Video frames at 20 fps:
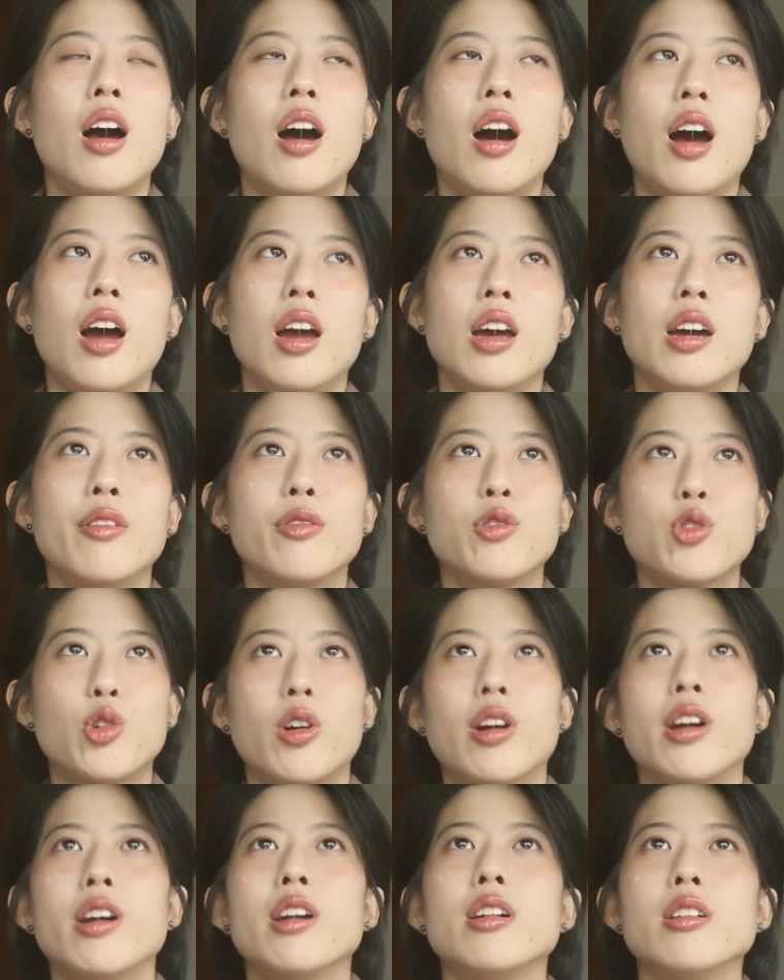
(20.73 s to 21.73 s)
I have
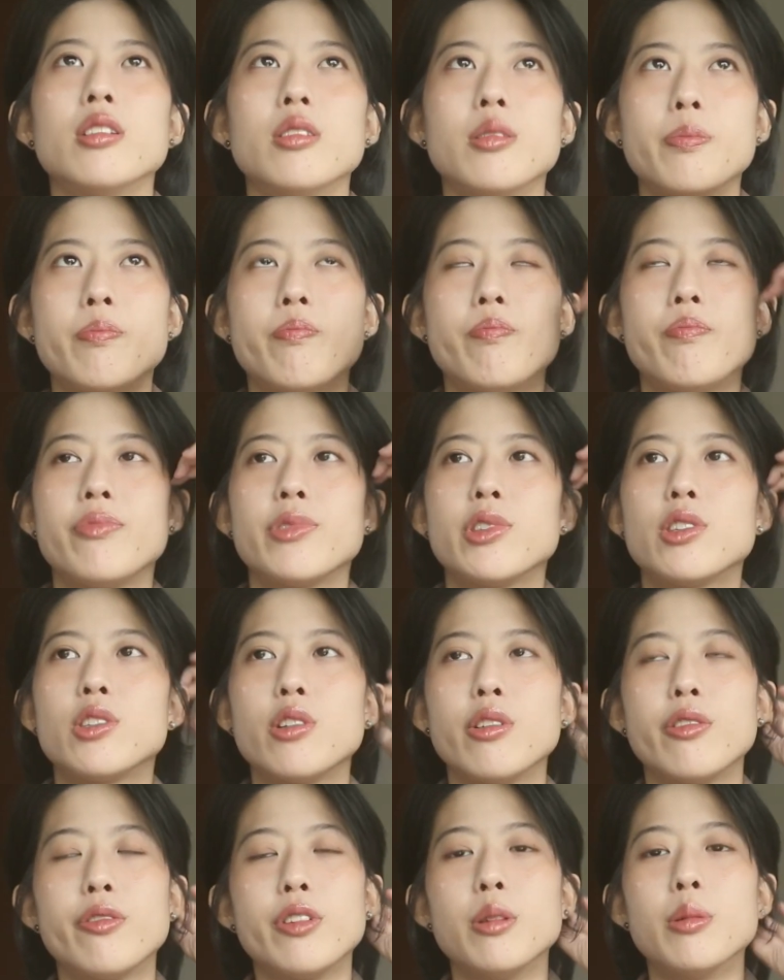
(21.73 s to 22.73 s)
tried
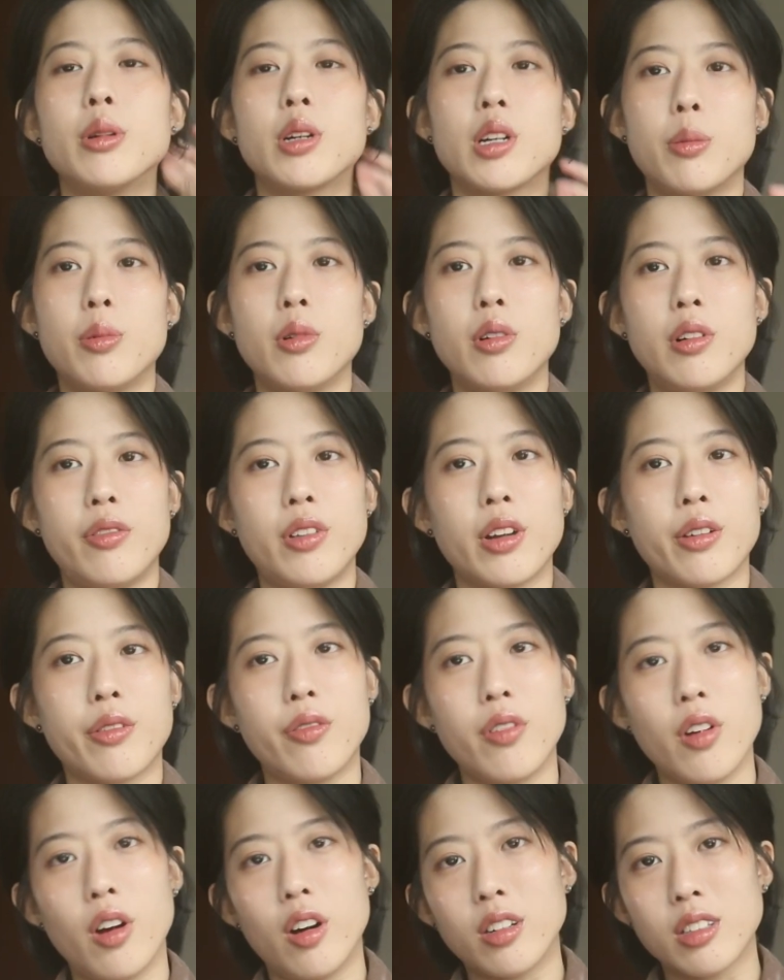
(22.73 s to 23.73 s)
to film a couple of
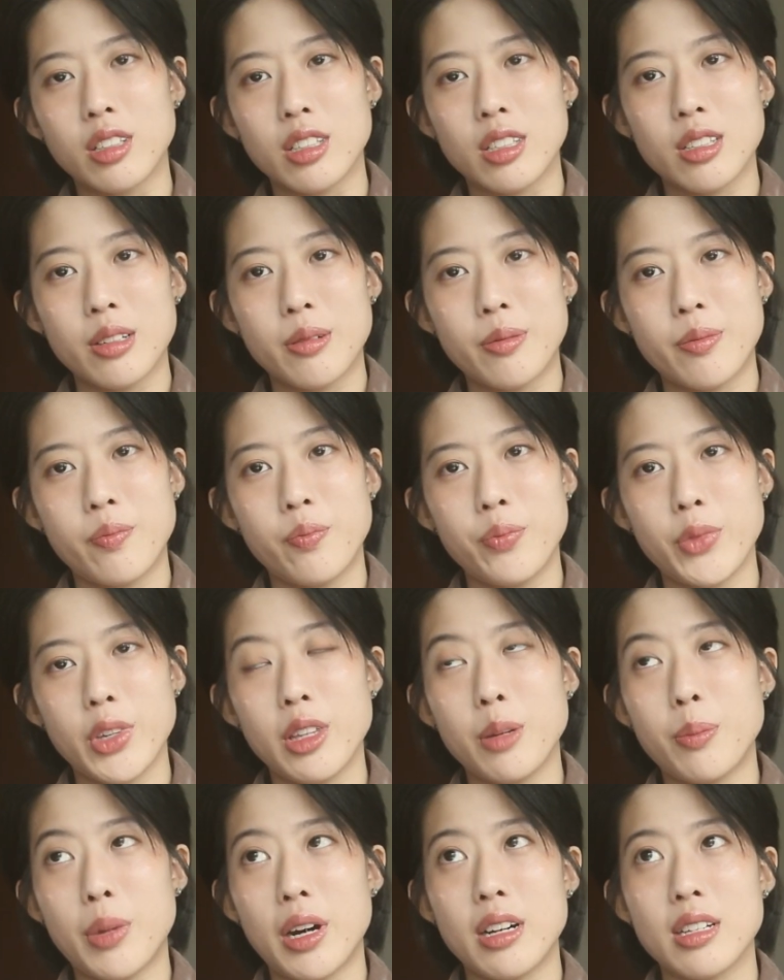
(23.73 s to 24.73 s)
vlogs
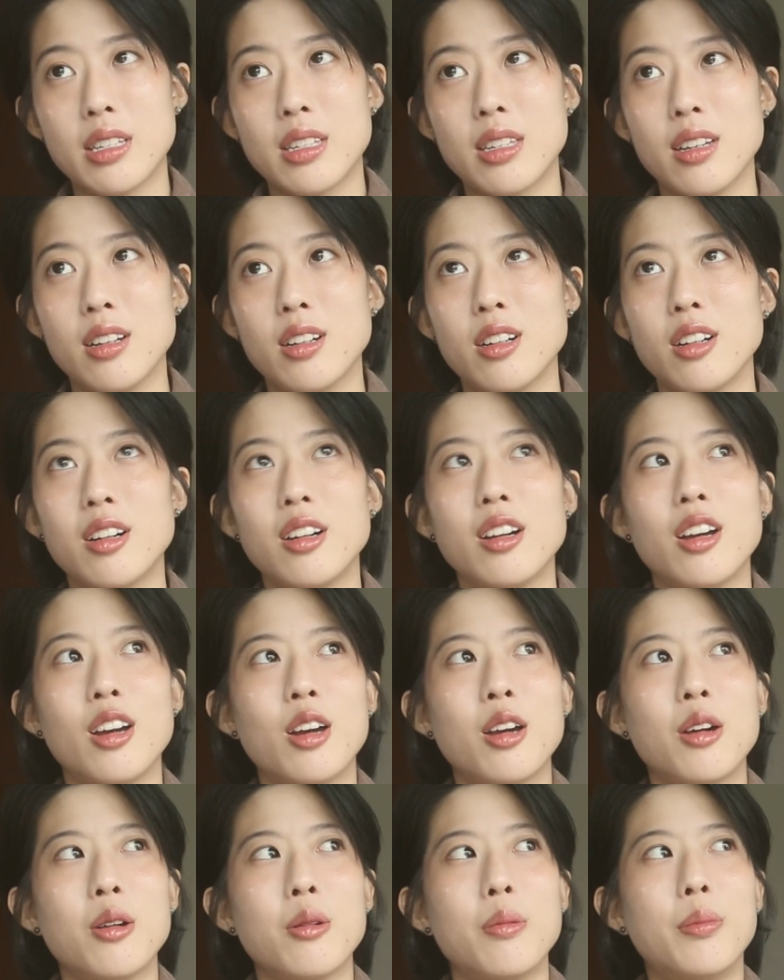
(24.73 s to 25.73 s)
in the past year,
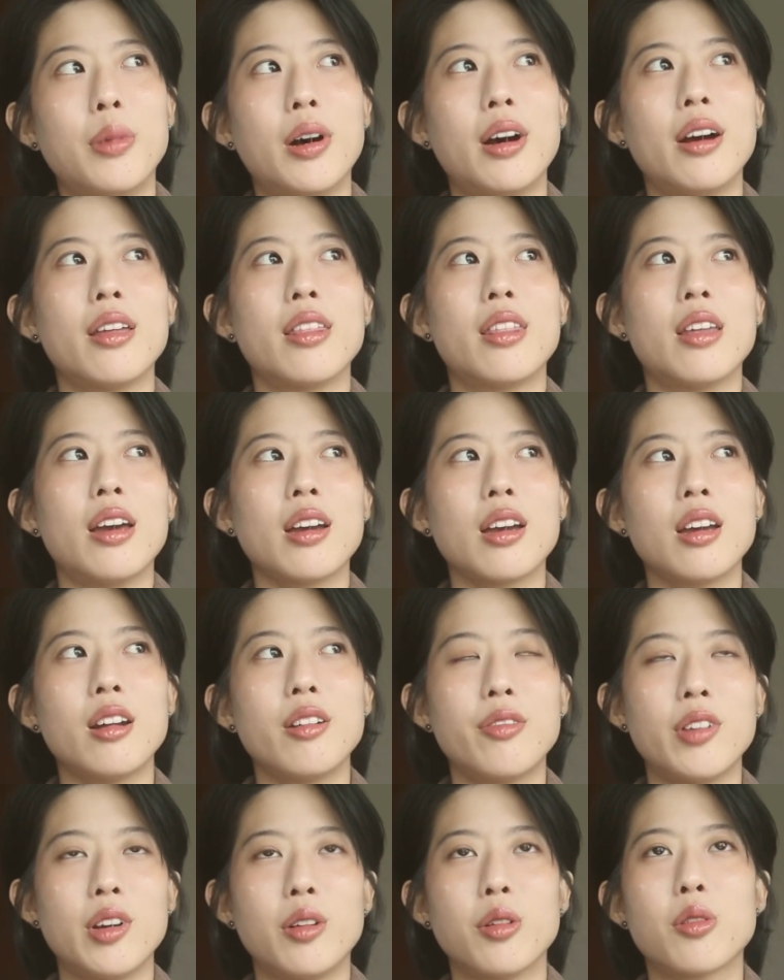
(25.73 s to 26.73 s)
but that kind
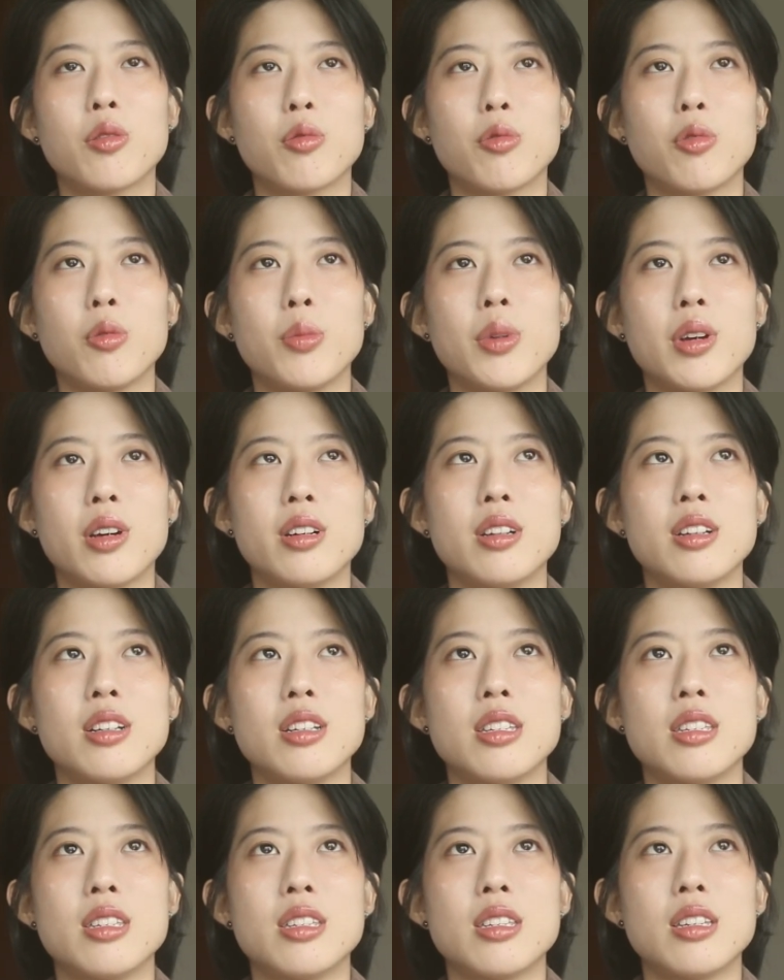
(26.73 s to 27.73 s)
of fell through
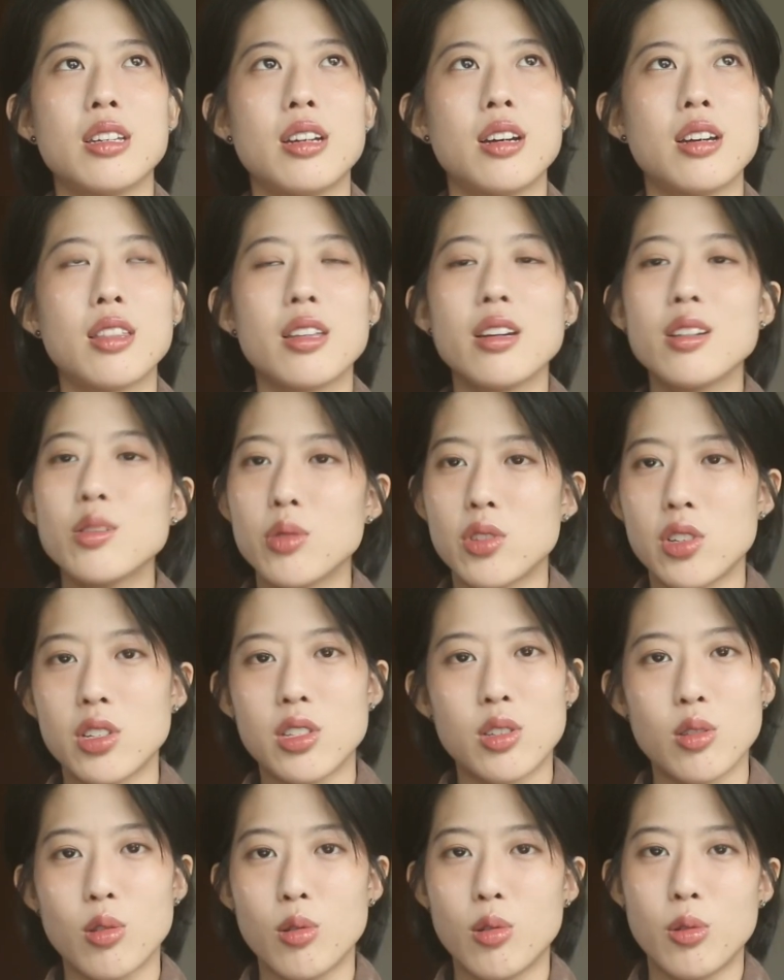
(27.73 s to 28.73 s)
because things were
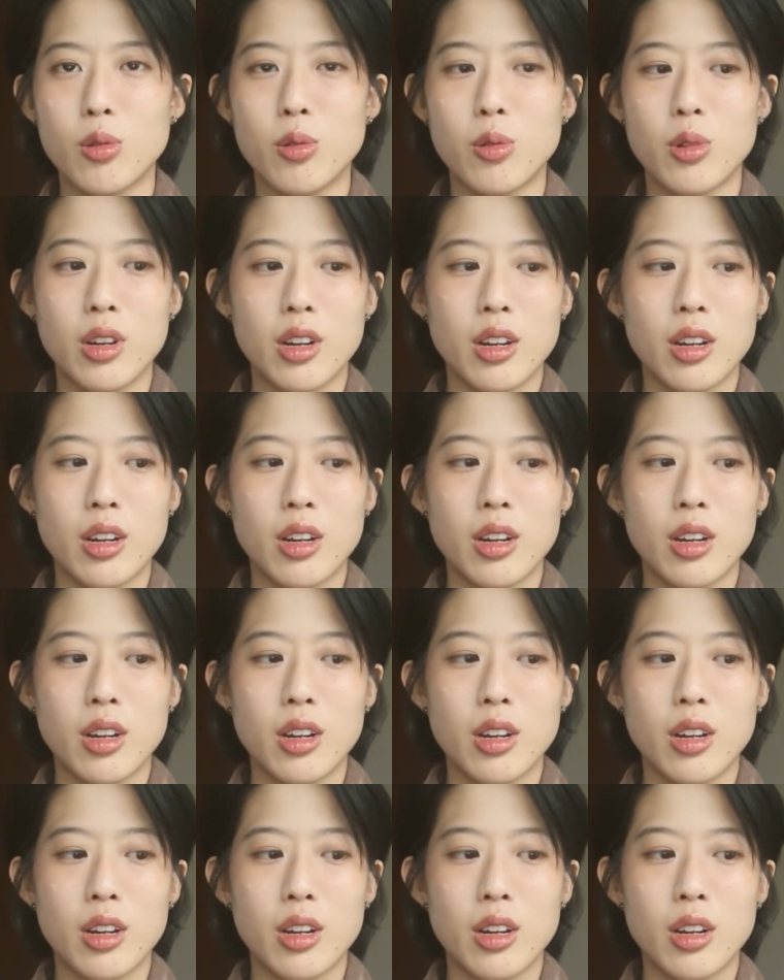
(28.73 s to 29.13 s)
just so